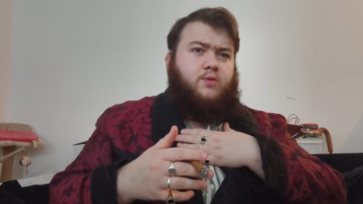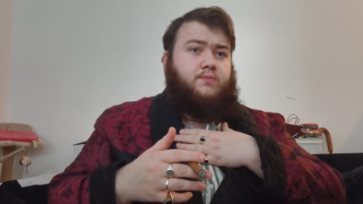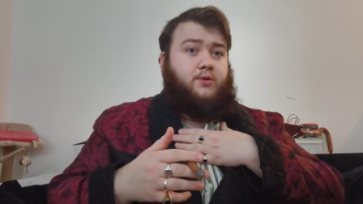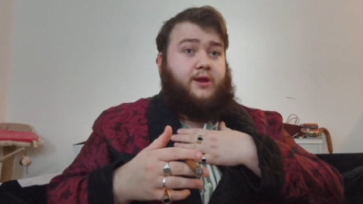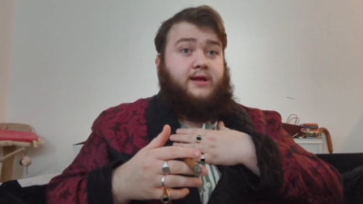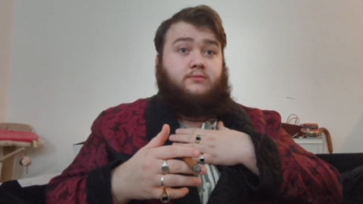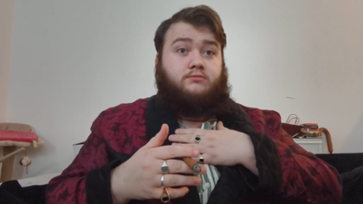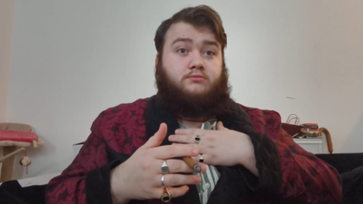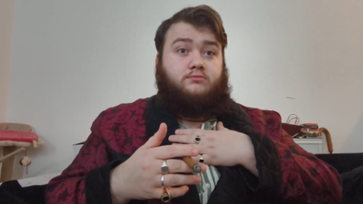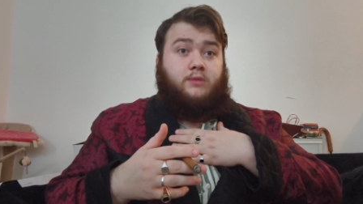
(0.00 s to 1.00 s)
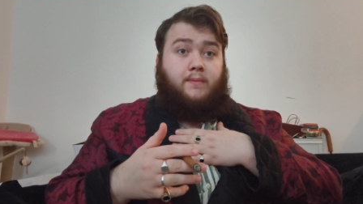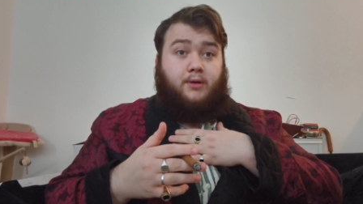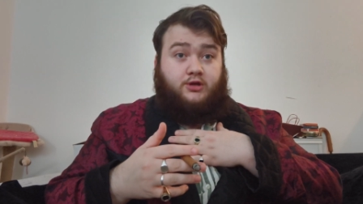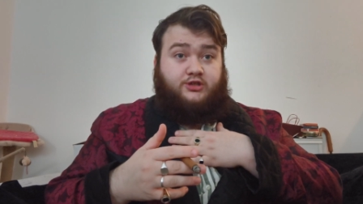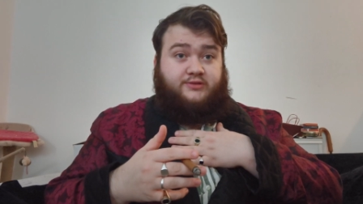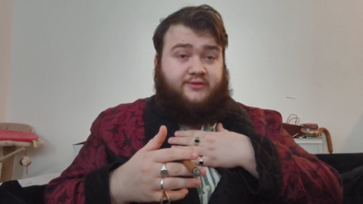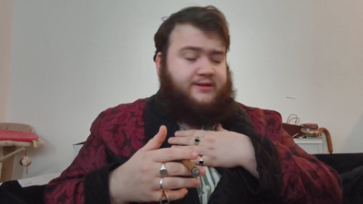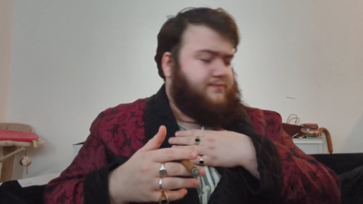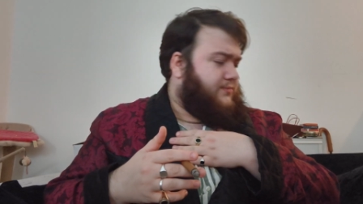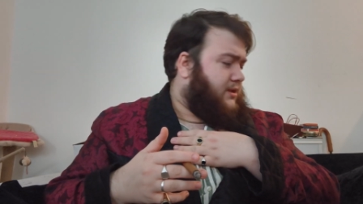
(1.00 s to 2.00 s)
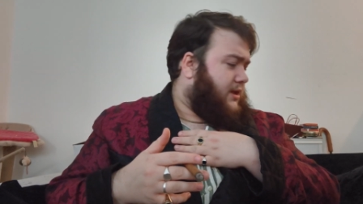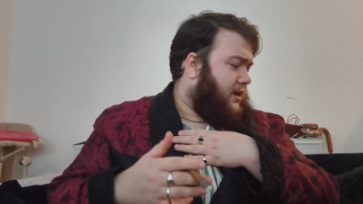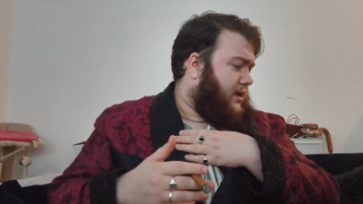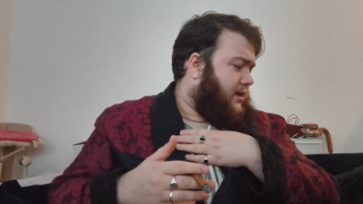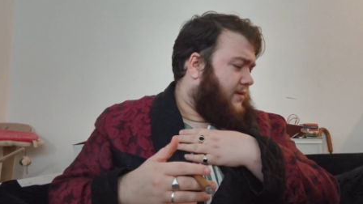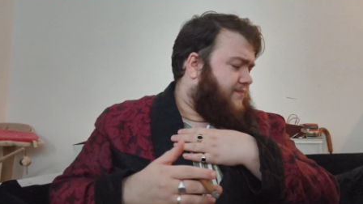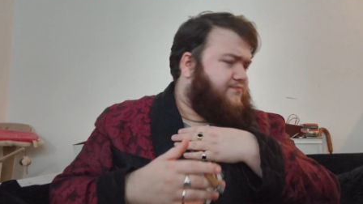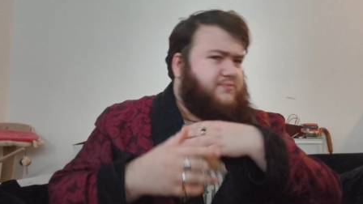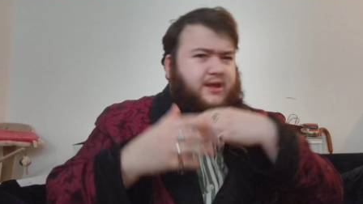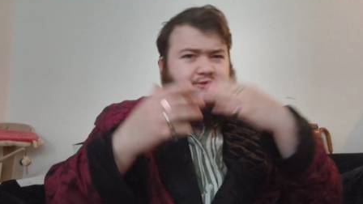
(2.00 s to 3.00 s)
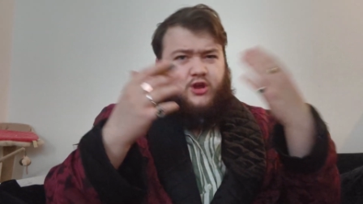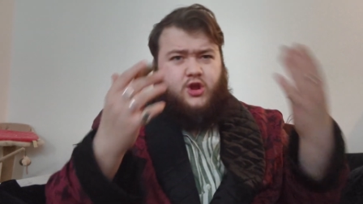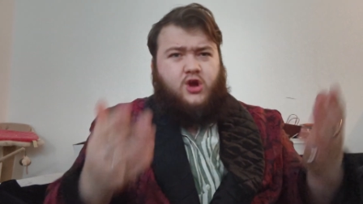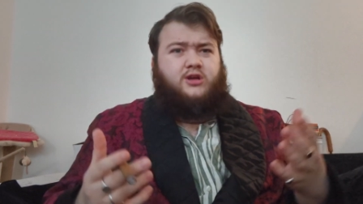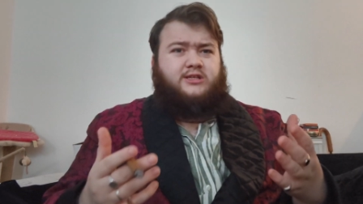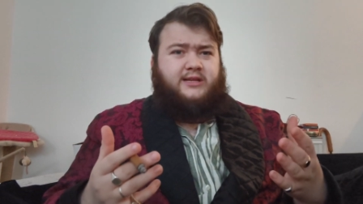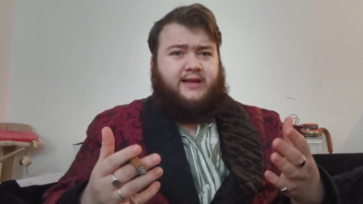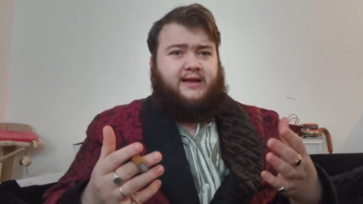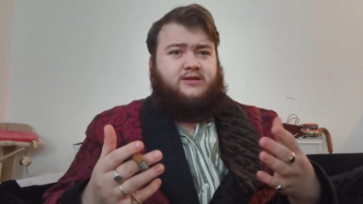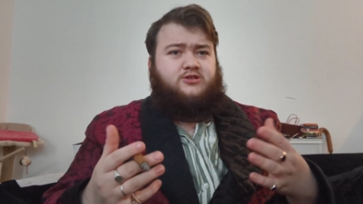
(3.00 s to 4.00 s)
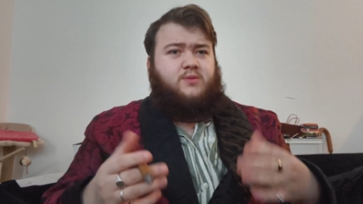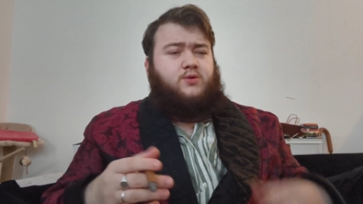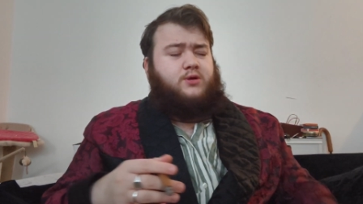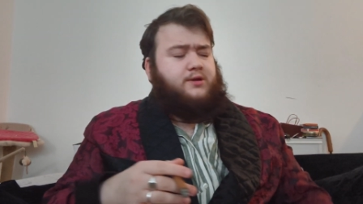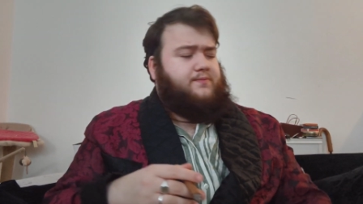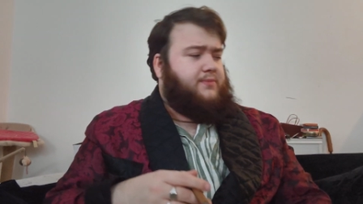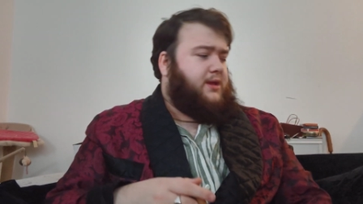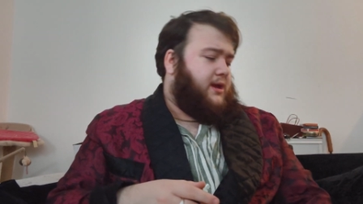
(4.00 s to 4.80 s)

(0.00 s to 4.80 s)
Bloody hell, apologies for that. If you're not a cigar smoker,